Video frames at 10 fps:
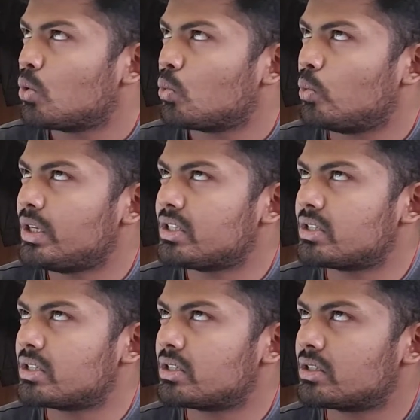
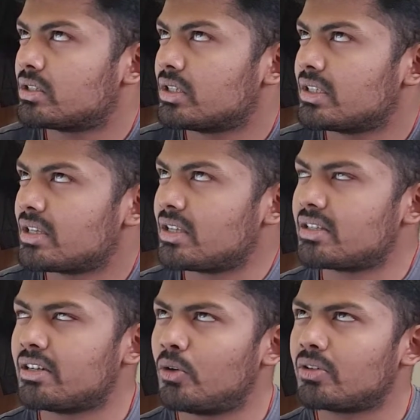Which is,
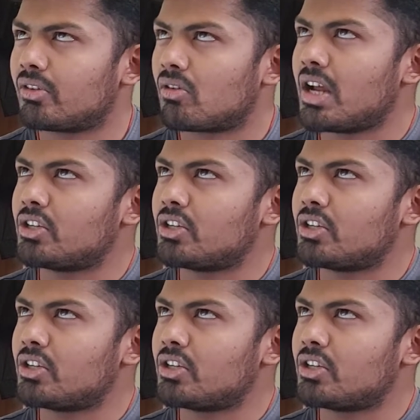isn't it on the right